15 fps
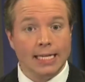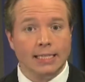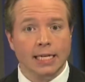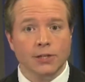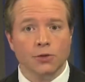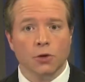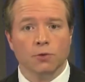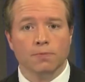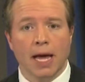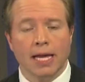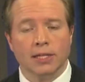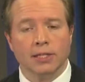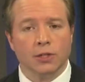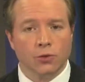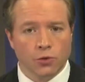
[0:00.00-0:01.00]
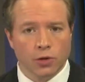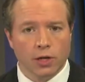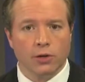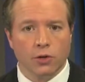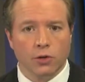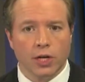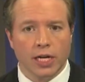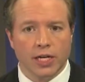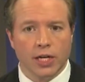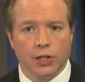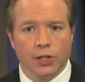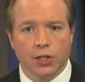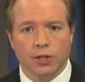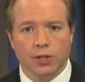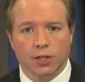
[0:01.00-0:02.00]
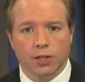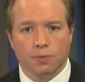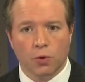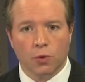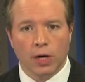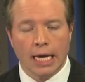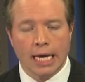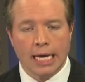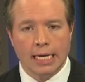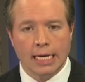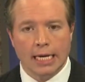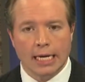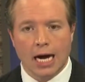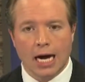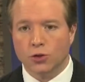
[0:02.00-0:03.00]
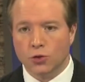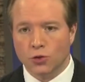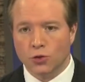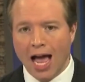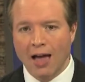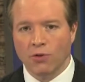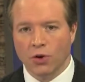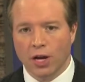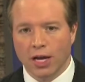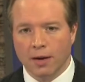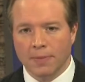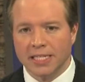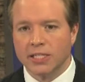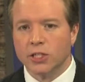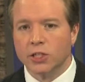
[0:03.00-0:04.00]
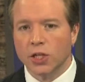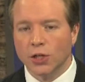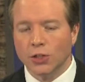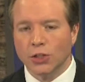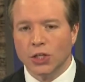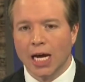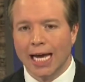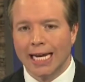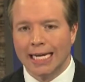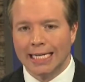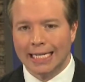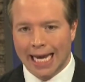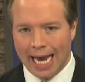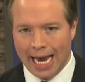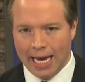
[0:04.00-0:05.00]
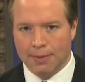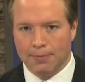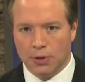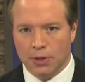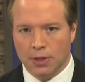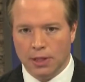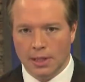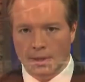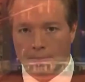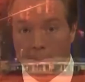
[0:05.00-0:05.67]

An 18 year old man is in critical condition this morning. A driver hit him at Sunshine and Campbell.